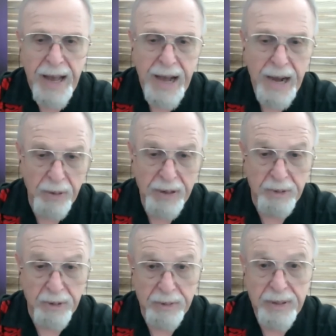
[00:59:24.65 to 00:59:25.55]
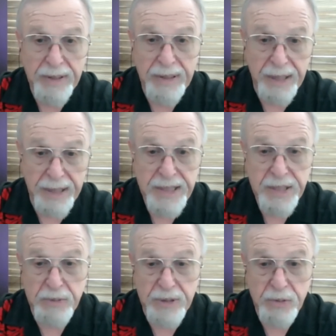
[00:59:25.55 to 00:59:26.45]
However, the
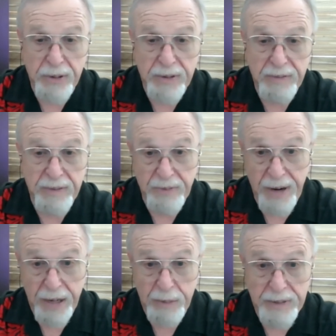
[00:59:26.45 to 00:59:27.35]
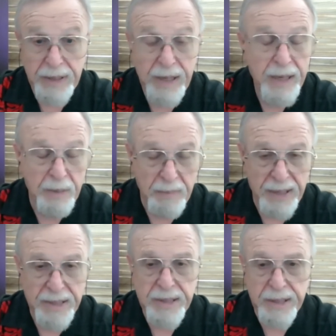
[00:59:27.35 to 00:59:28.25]
least restrictive environment
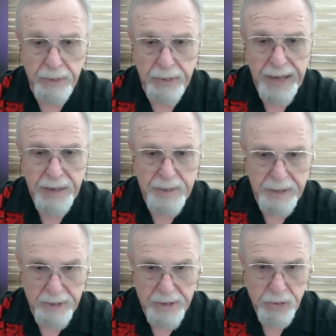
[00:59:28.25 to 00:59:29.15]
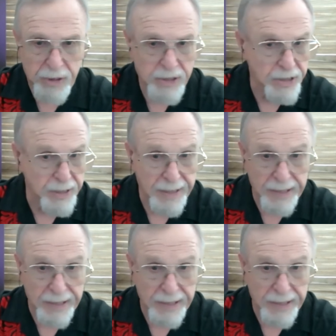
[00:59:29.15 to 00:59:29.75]
means that there can be restriction.